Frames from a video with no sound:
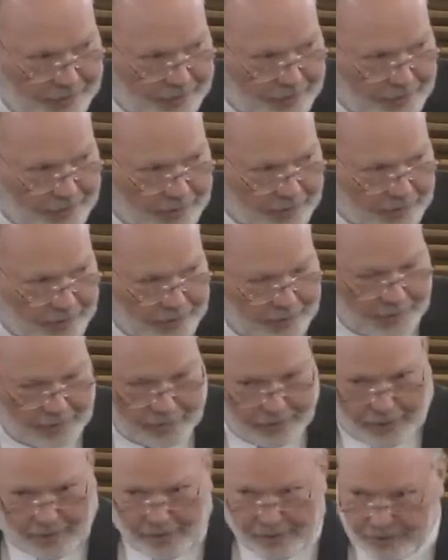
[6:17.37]
to their
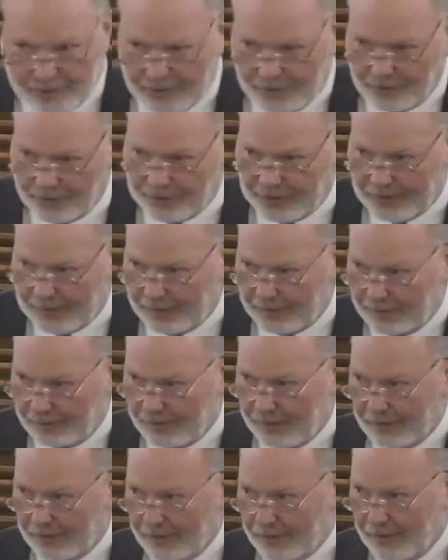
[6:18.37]
heart's content, and
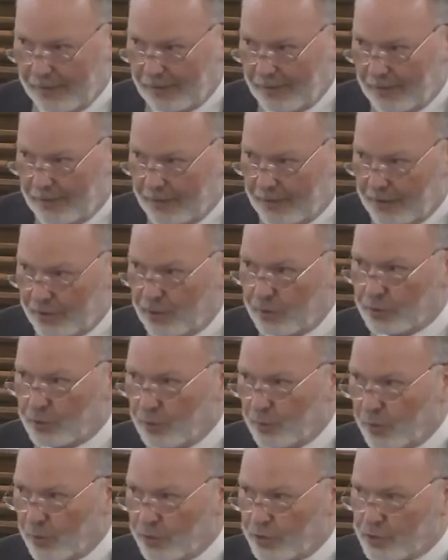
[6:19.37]
they're, he used the
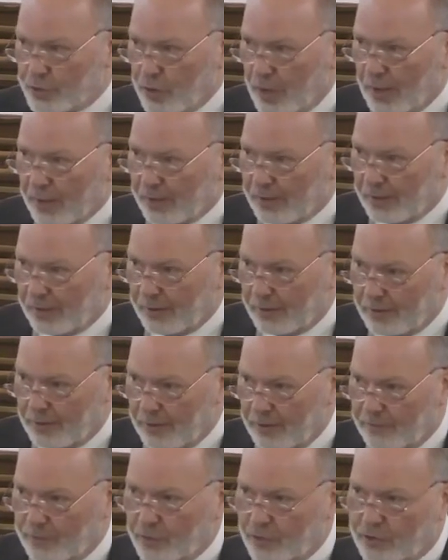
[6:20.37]
word drunk.
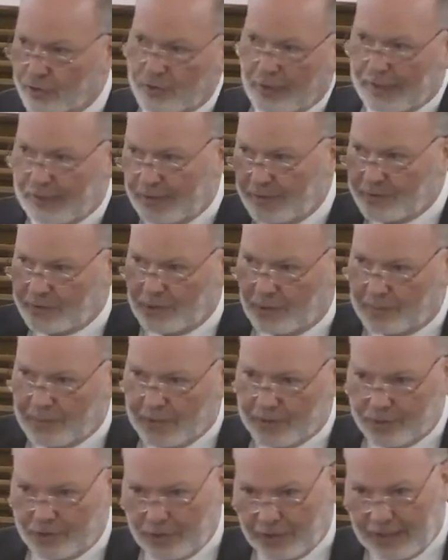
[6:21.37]
You're, you're drinking so
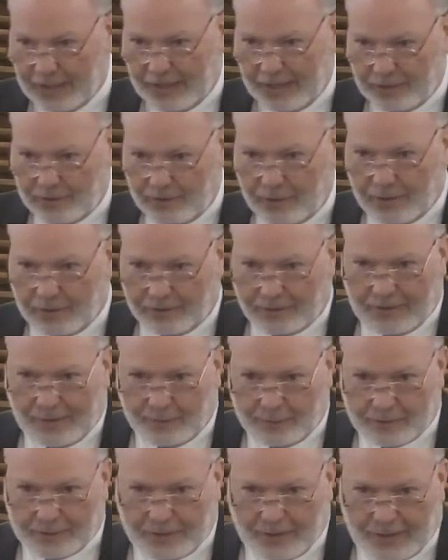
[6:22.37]
much, you're getting drunk. That
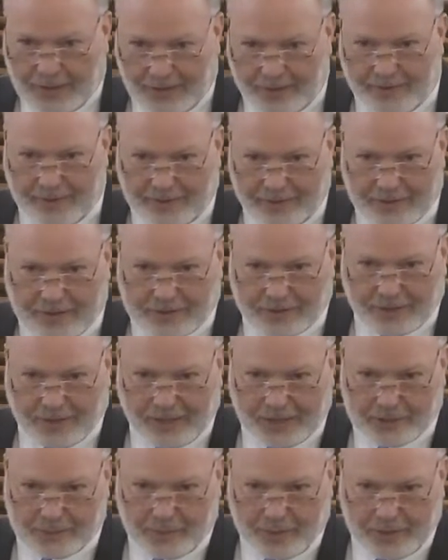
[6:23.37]
was, I think that's an
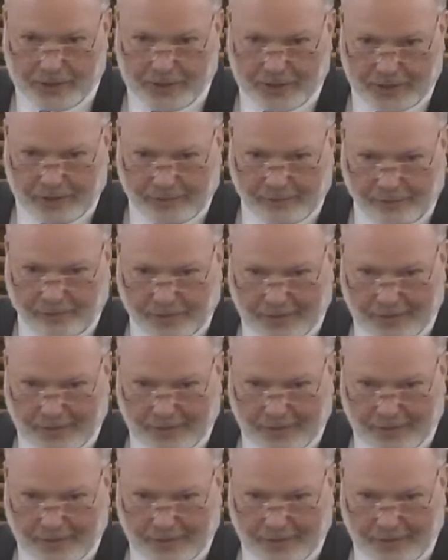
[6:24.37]
expression of,